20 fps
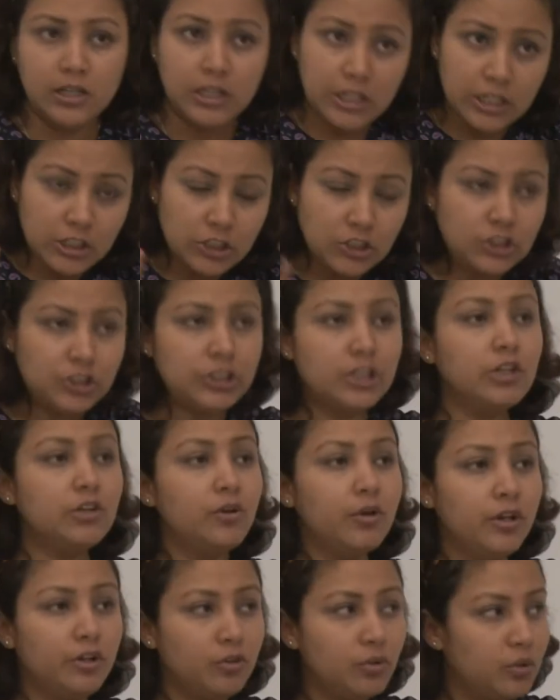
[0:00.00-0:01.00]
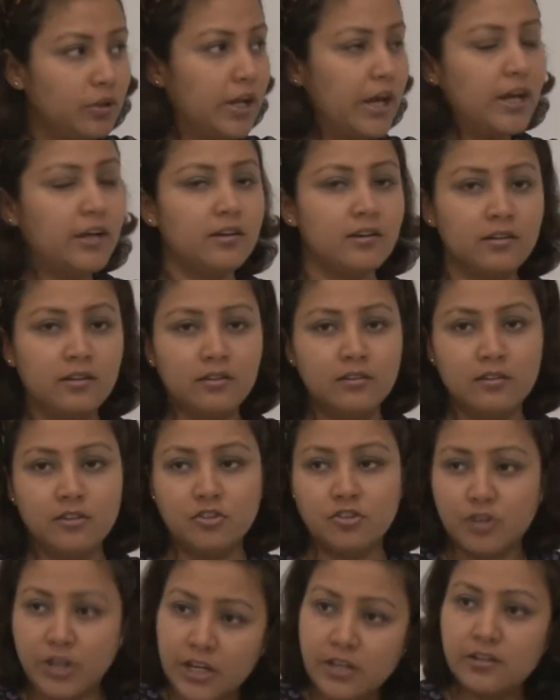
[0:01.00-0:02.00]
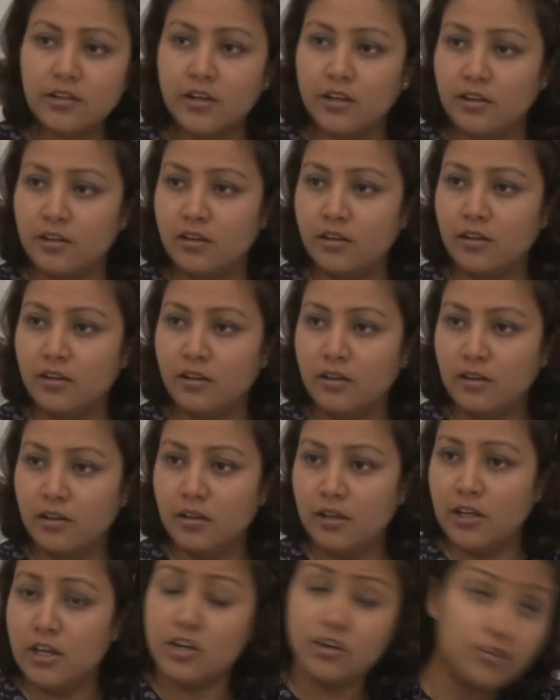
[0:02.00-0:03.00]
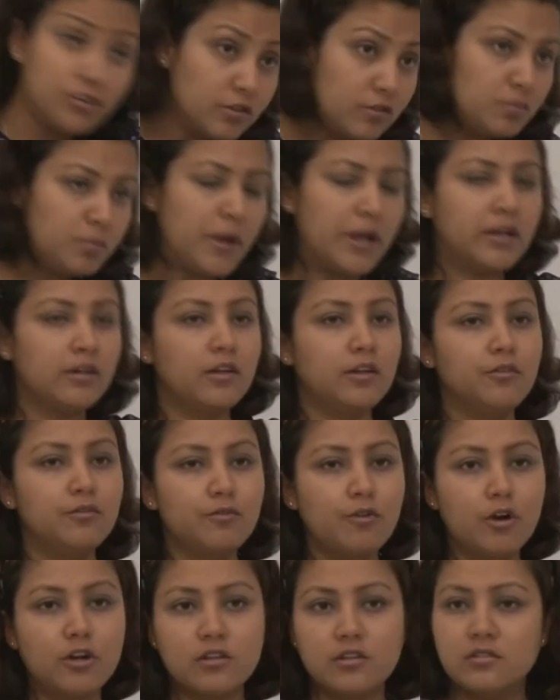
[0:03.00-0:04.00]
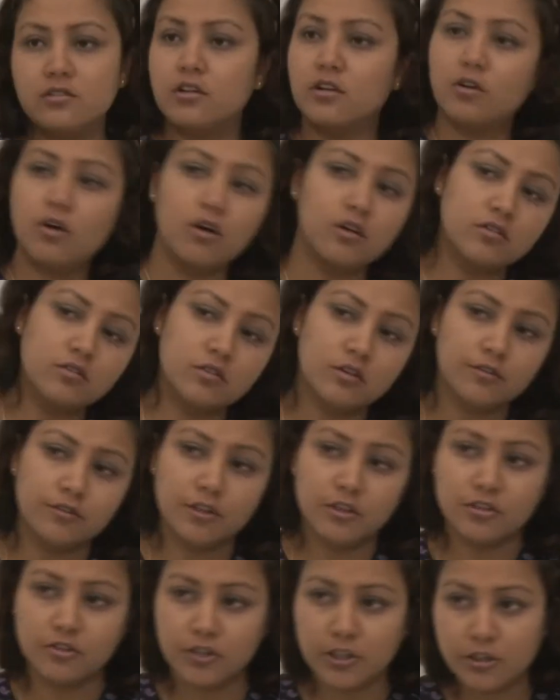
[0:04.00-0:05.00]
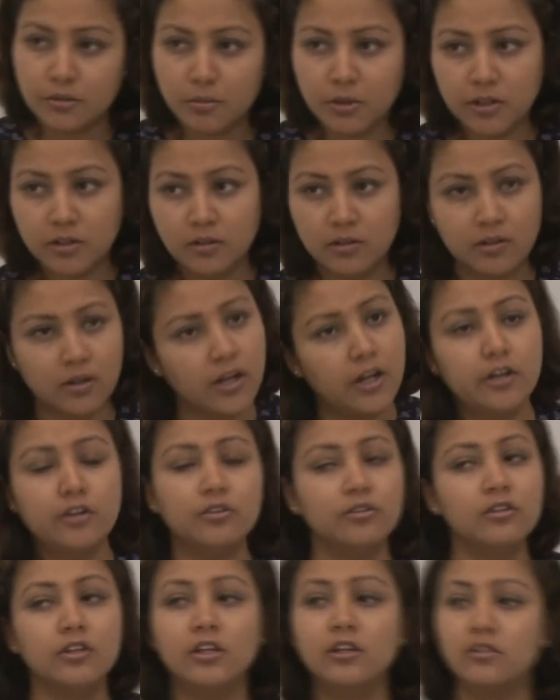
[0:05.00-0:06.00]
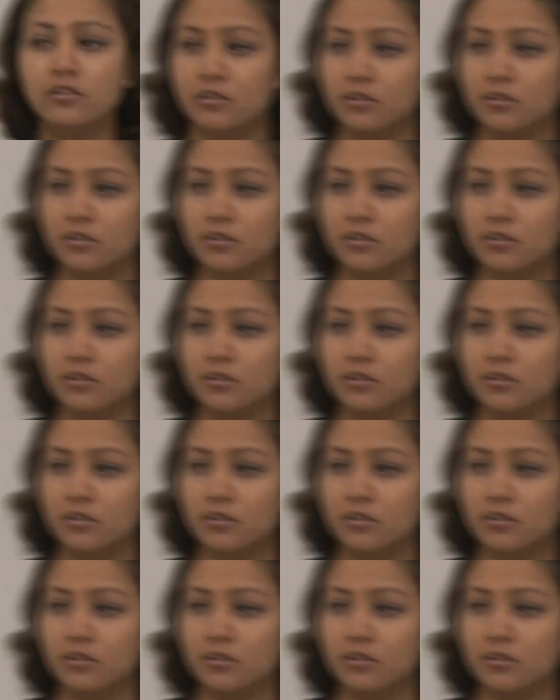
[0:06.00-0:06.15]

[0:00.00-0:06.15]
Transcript: is she going to get treated irrespective what is the cost of her treatment? I do not think